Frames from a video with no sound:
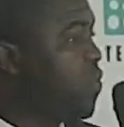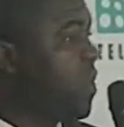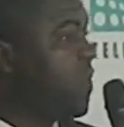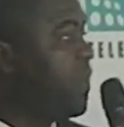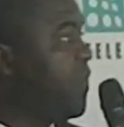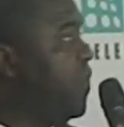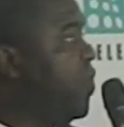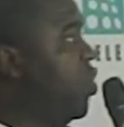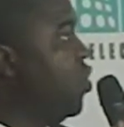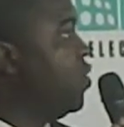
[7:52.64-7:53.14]
we
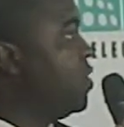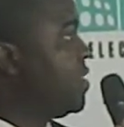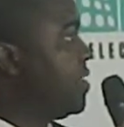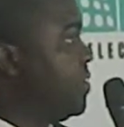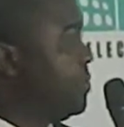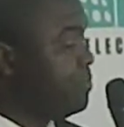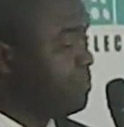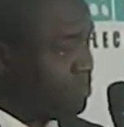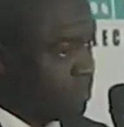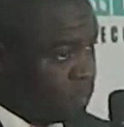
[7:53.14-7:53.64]
have
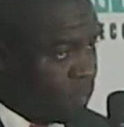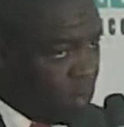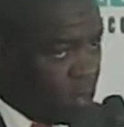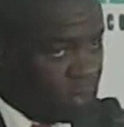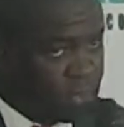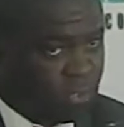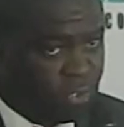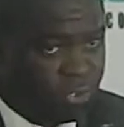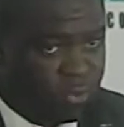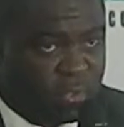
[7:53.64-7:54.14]
used
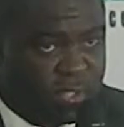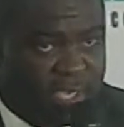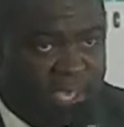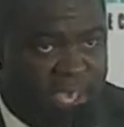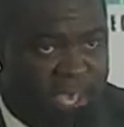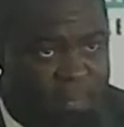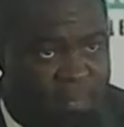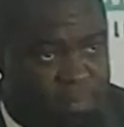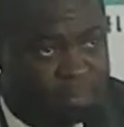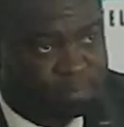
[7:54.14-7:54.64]
also to
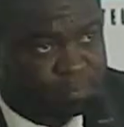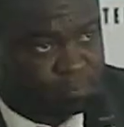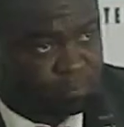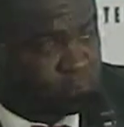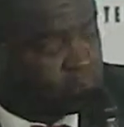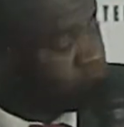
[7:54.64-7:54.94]
care